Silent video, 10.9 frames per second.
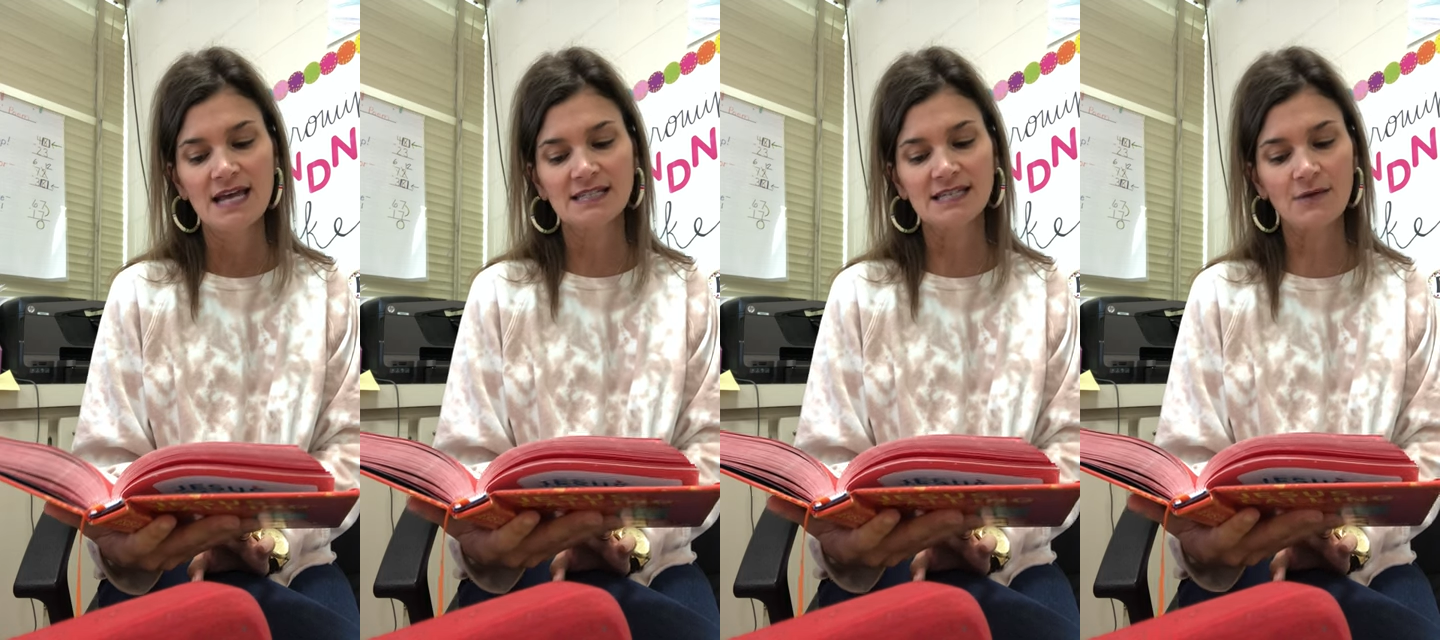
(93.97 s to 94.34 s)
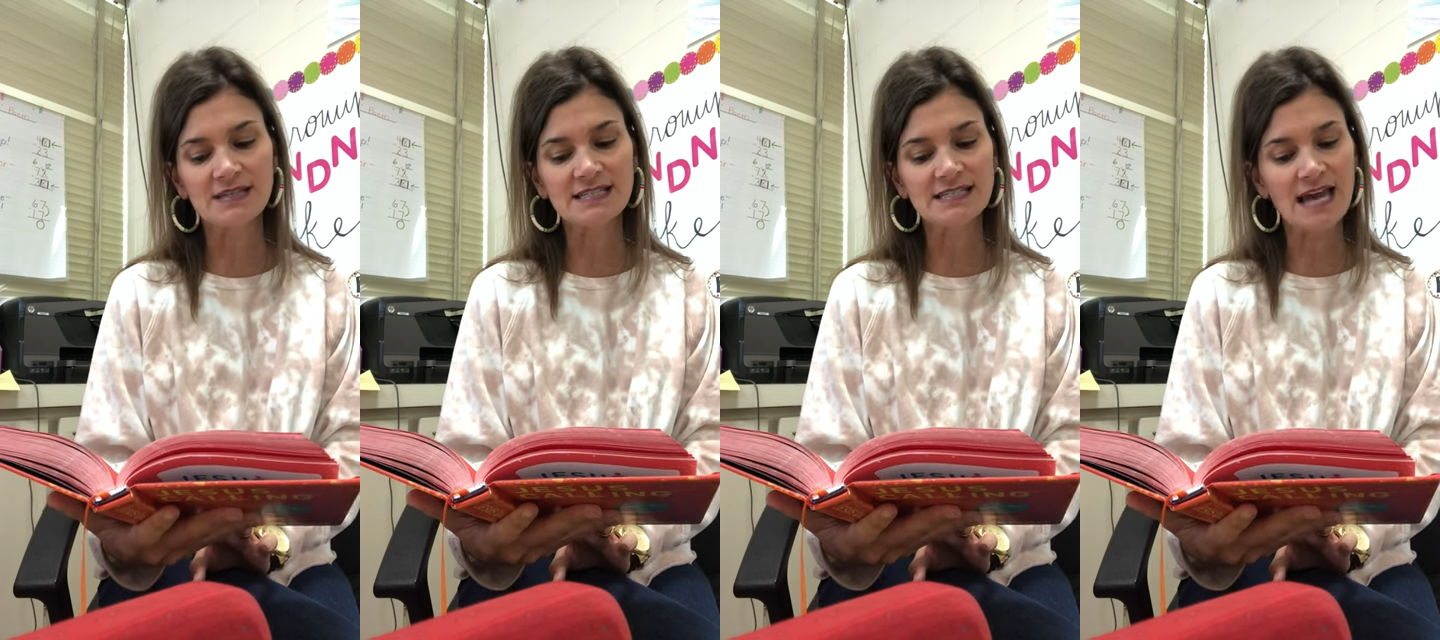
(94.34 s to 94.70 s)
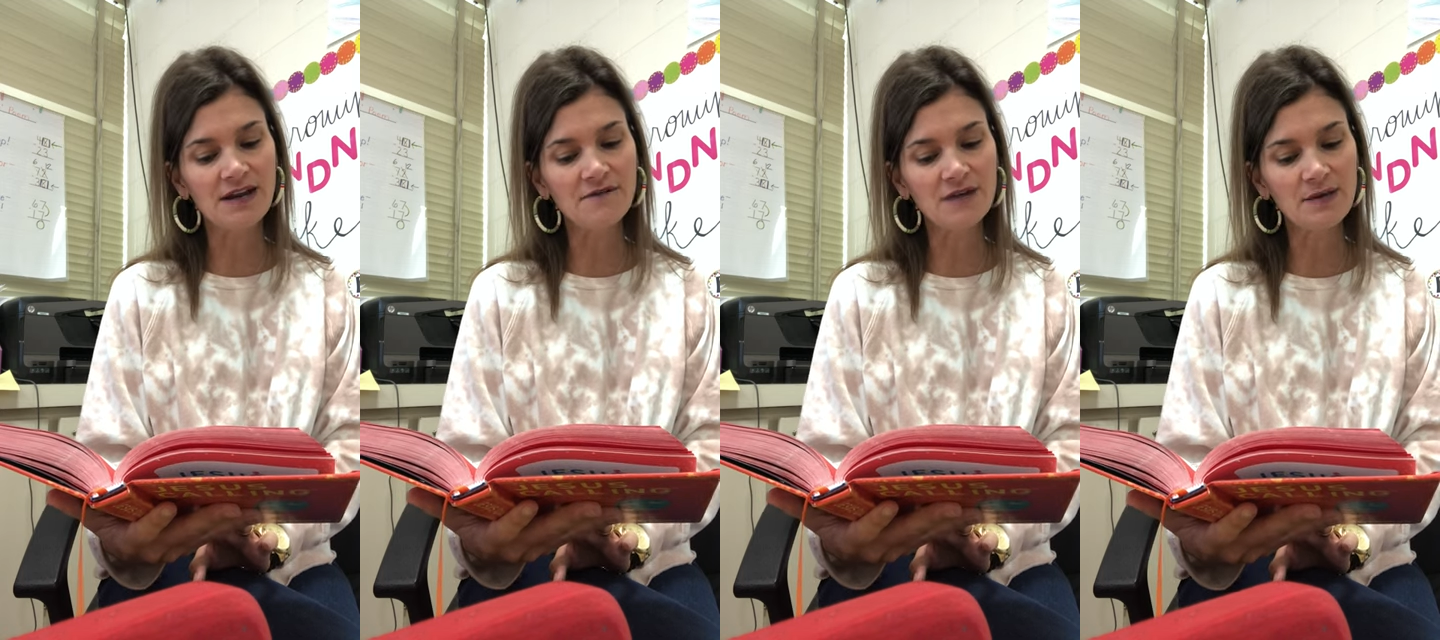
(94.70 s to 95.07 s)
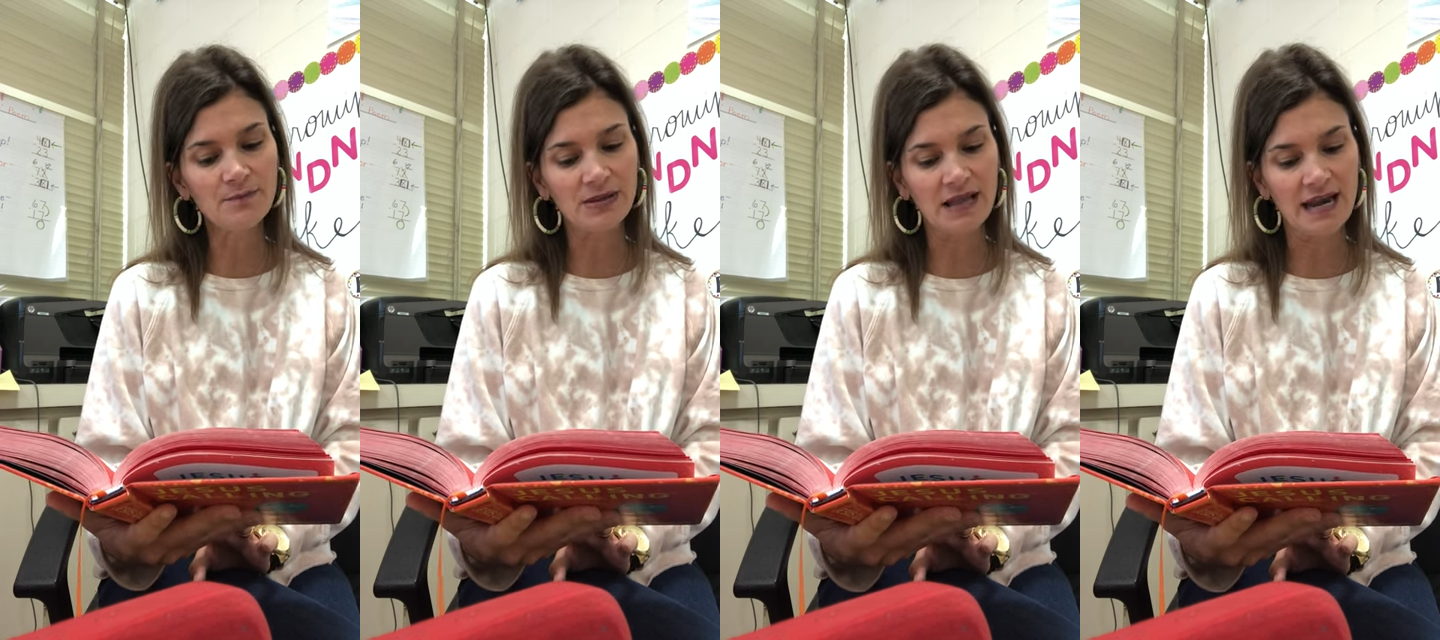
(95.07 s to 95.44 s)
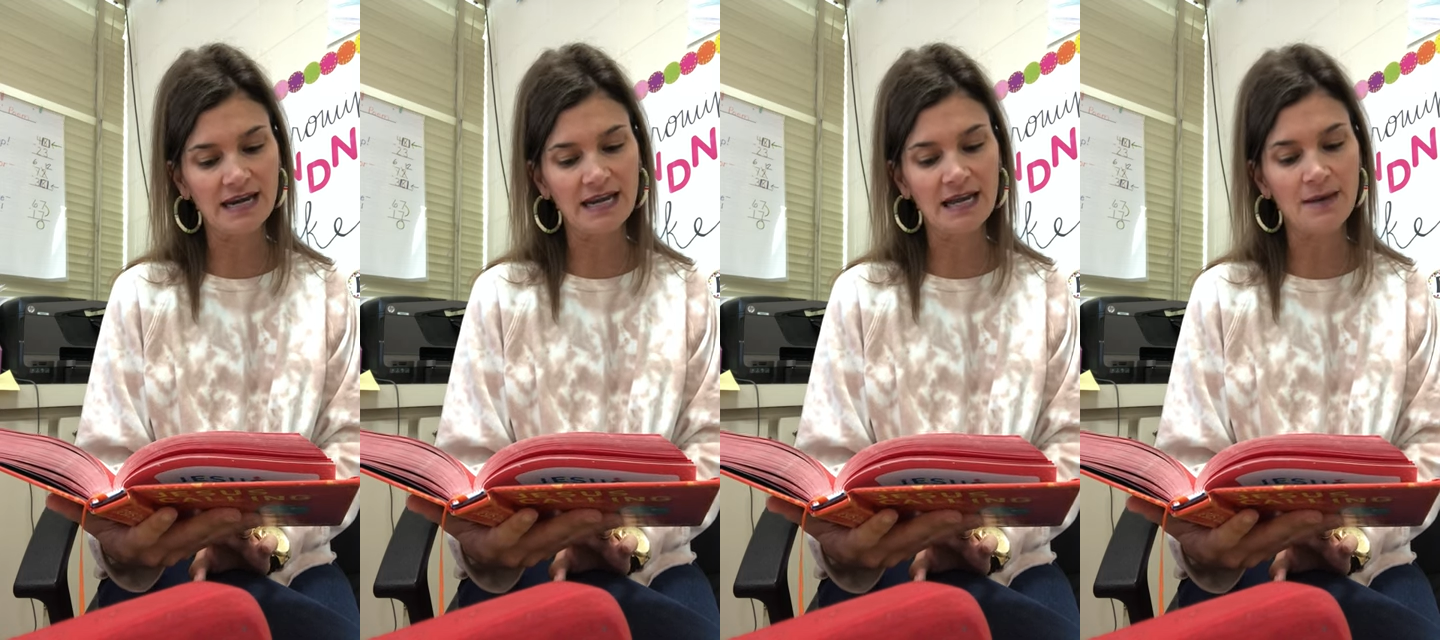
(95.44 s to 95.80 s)
So instead of
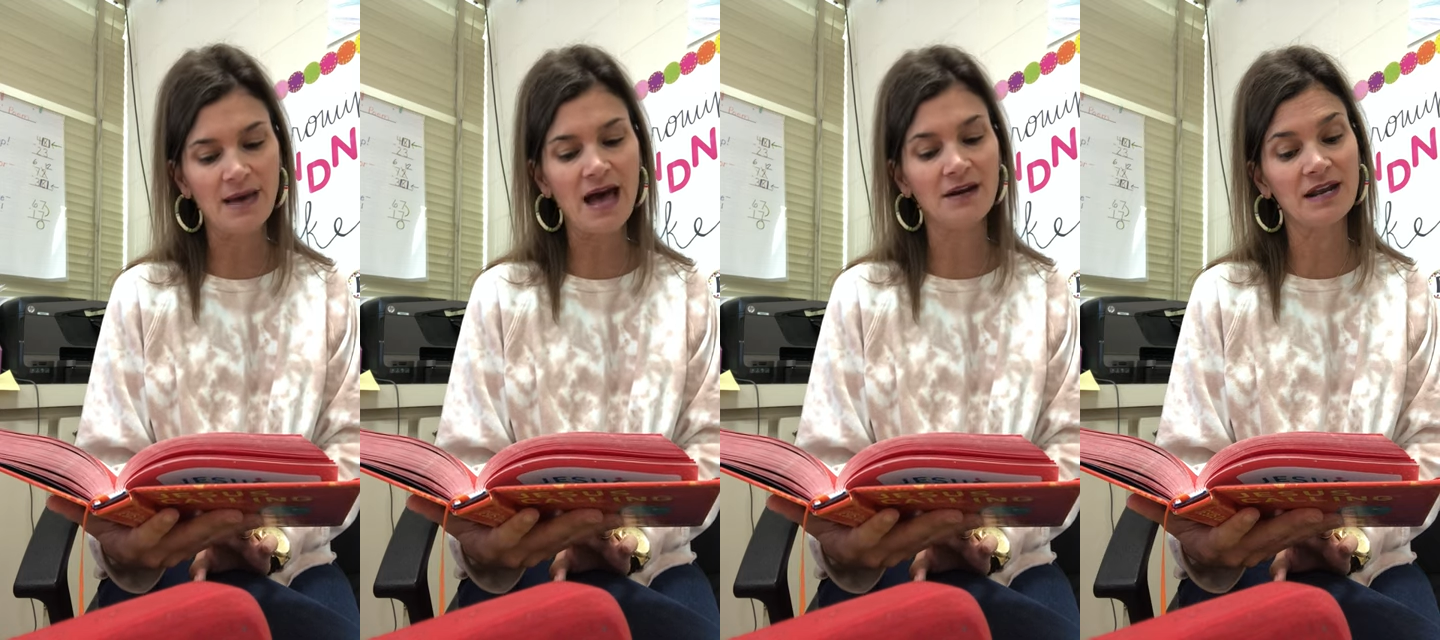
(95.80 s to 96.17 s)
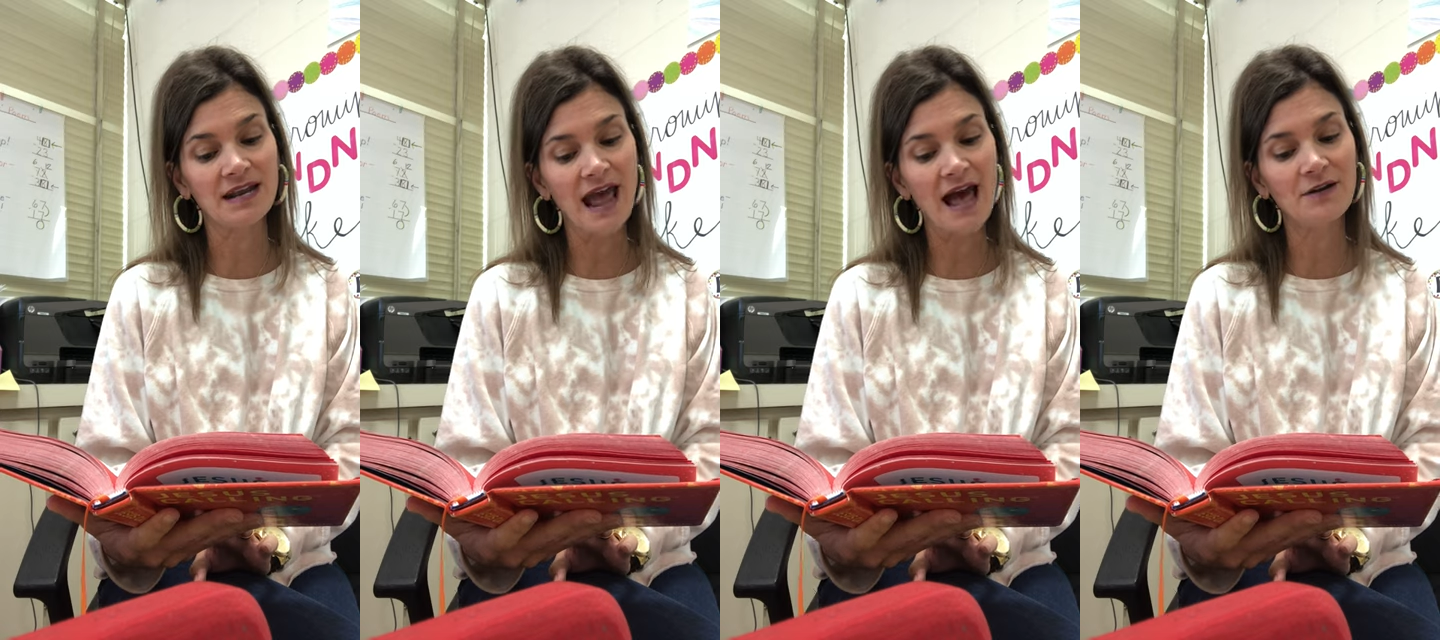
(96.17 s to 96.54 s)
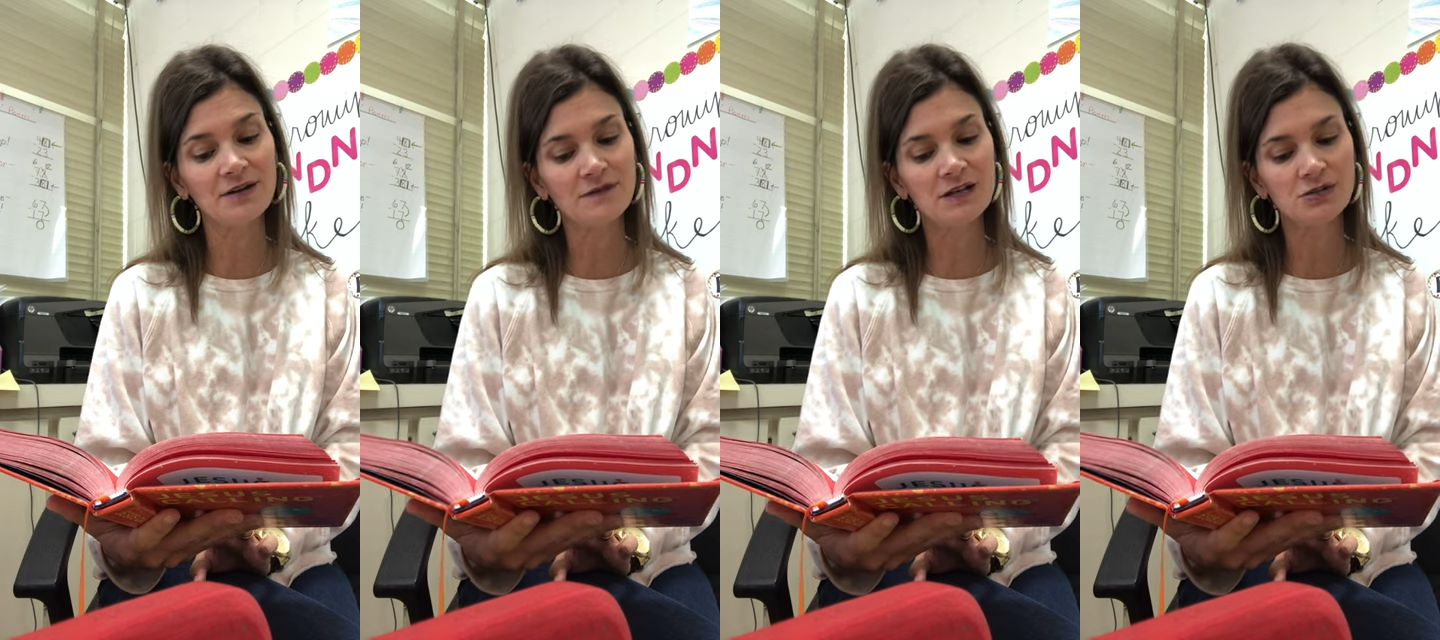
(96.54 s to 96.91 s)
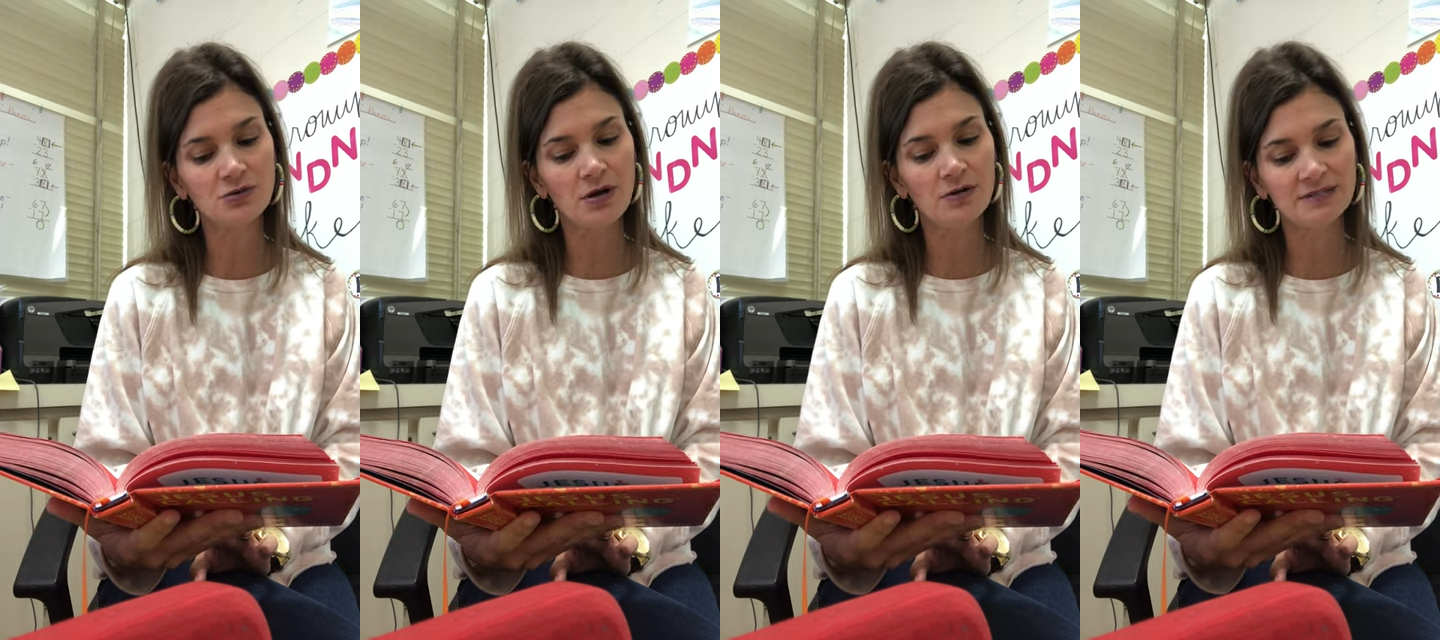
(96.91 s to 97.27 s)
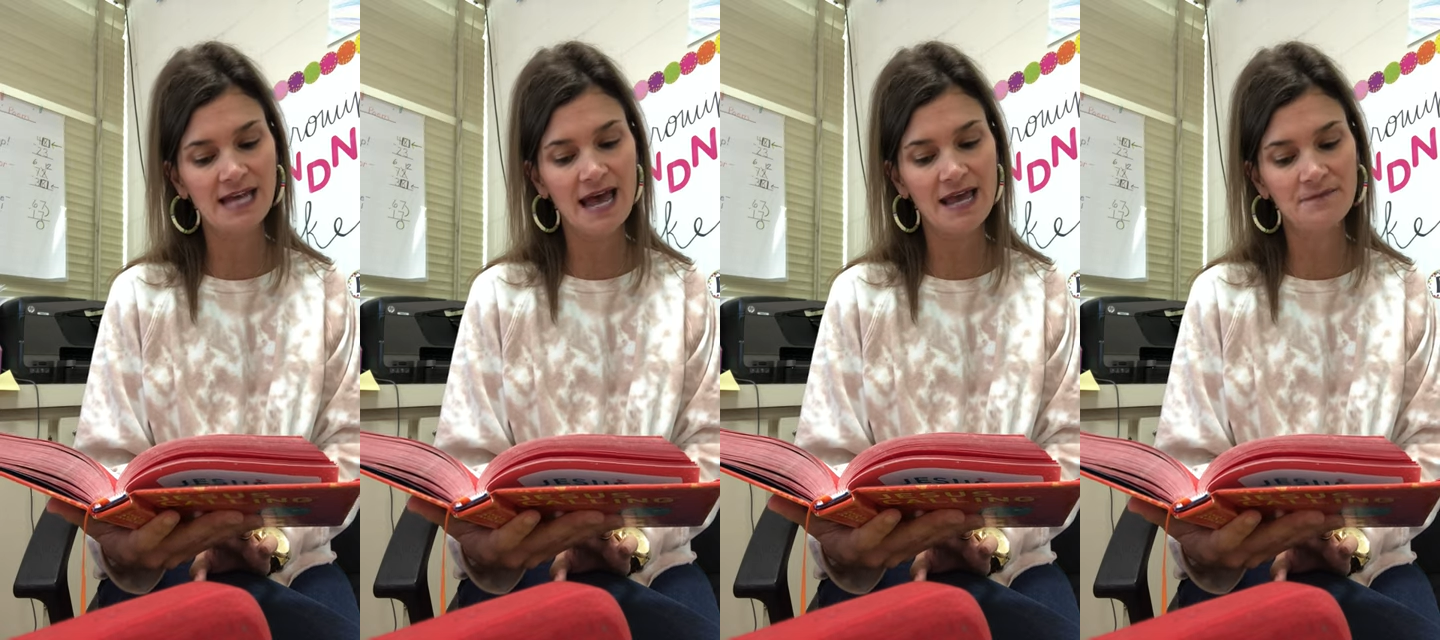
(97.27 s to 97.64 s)
complaining about an out of control
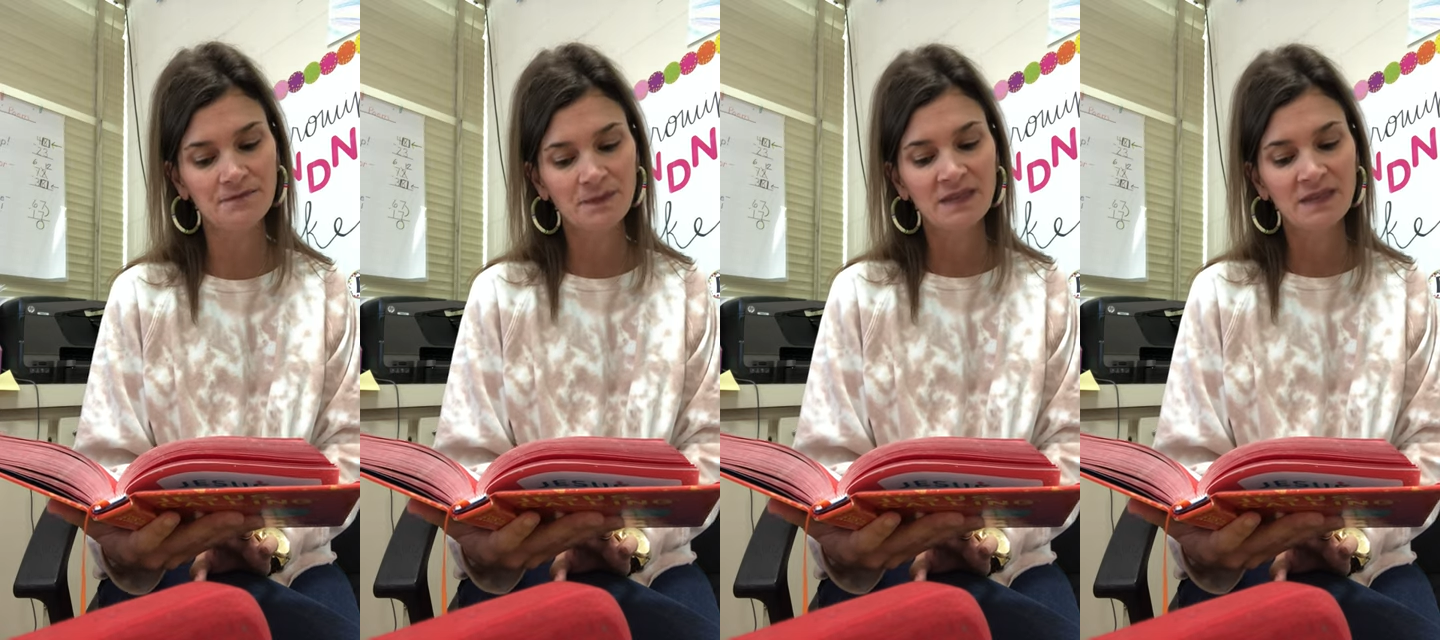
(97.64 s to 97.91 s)
day,